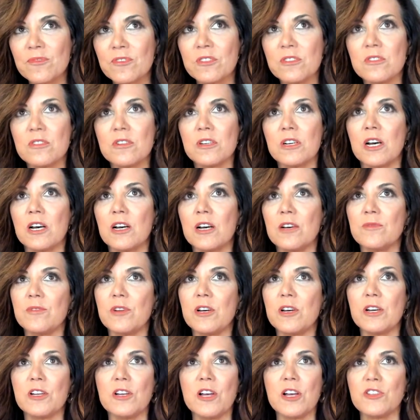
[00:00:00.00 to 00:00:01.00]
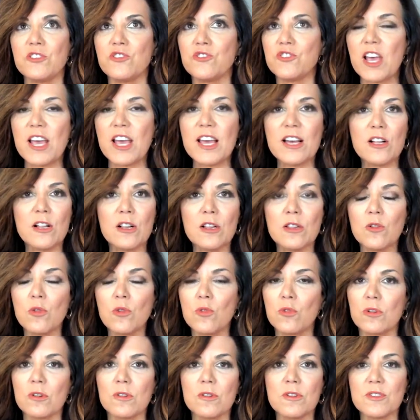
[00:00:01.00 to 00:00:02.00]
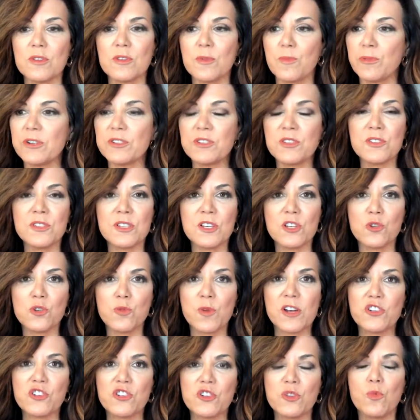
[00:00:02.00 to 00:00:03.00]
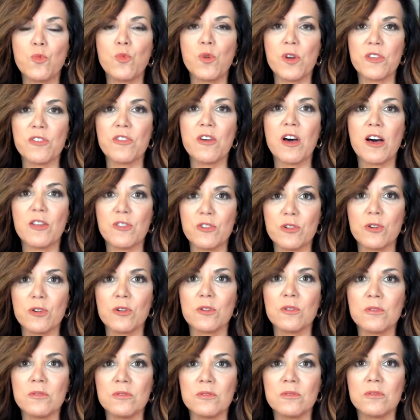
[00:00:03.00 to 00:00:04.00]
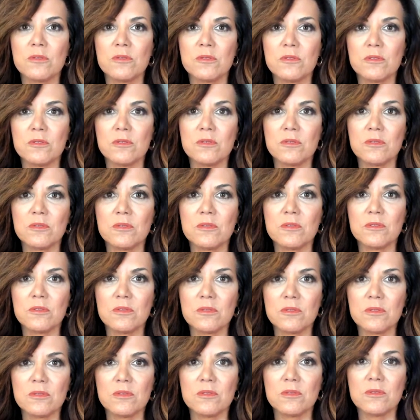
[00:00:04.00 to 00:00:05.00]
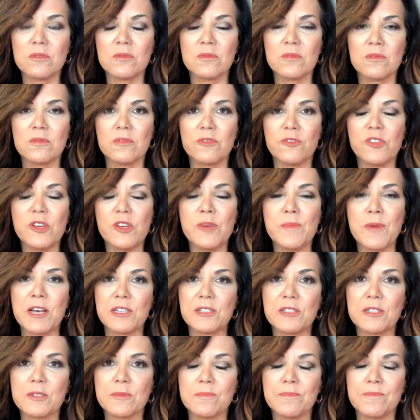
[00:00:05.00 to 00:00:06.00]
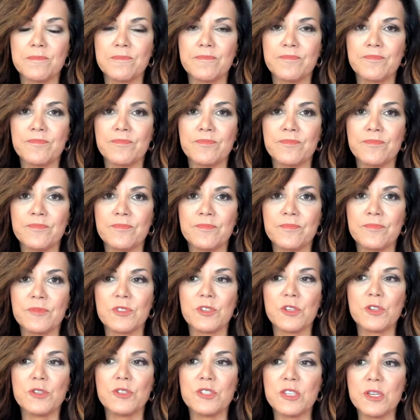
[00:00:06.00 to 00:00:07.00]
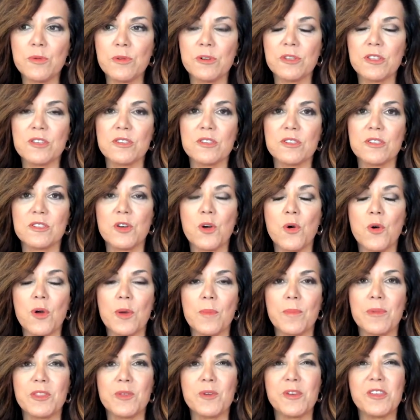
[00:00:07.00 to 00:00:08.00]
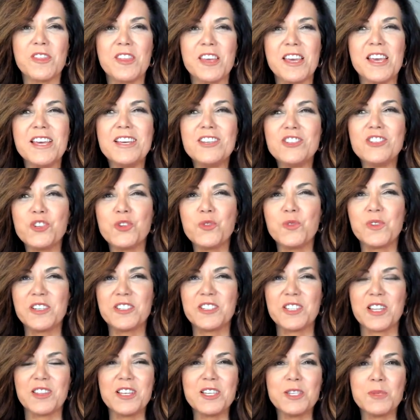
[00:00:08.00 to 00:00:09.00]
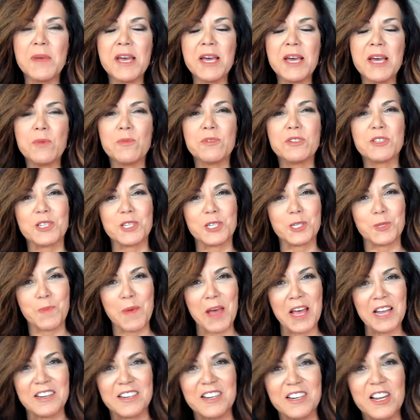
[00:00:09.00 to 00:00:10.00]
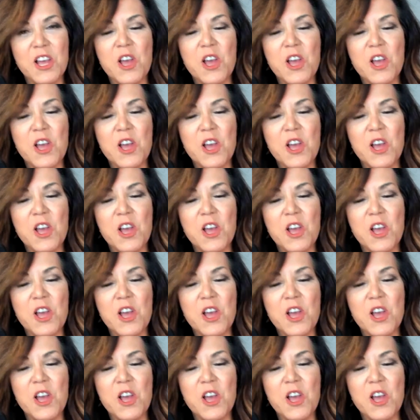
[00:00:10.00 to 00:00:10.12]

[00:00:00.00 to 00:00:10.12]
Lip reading: a jail or a prison situation with other females. Do you see where this is going? But the issue is that this man was suspended